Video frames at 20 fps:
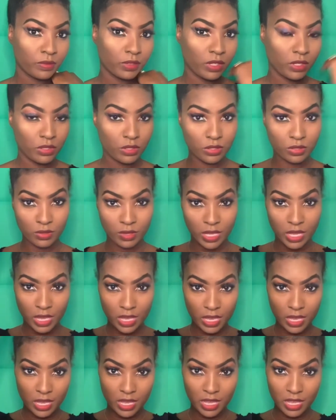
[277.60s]
So
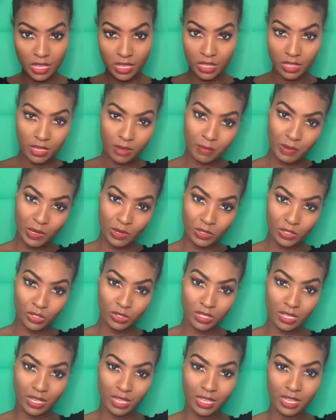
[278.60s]
yeah, let me know what you
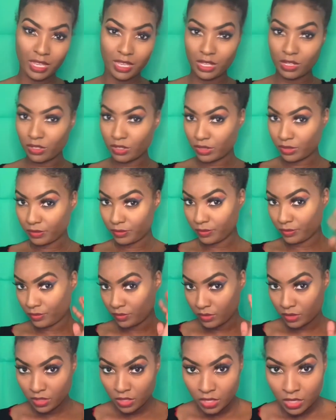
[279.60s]
think.
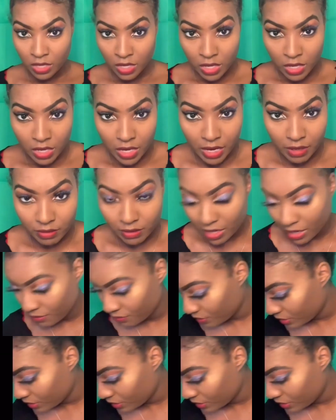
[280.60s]
And after I fix